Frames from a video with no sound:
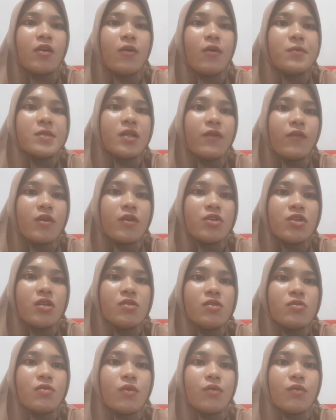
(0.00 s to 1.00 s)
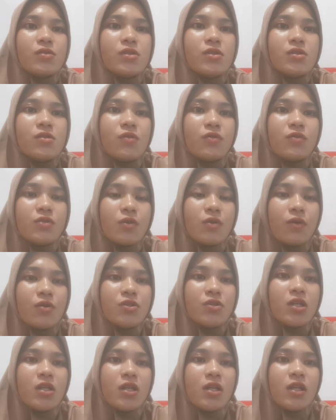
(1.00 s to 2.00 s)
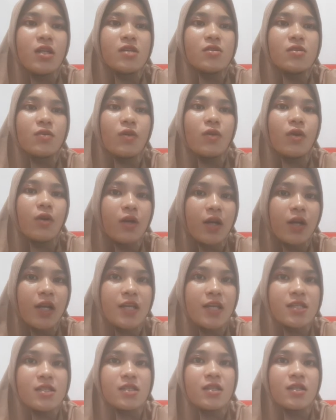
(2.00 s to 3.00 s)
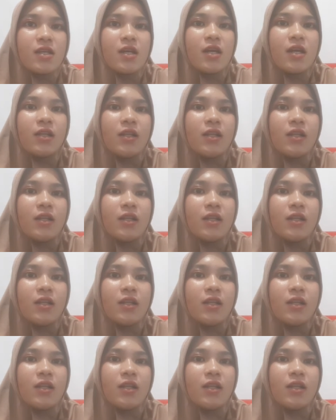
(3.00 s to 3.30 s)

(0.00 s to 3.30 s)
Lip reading: Observation: solution is colorless.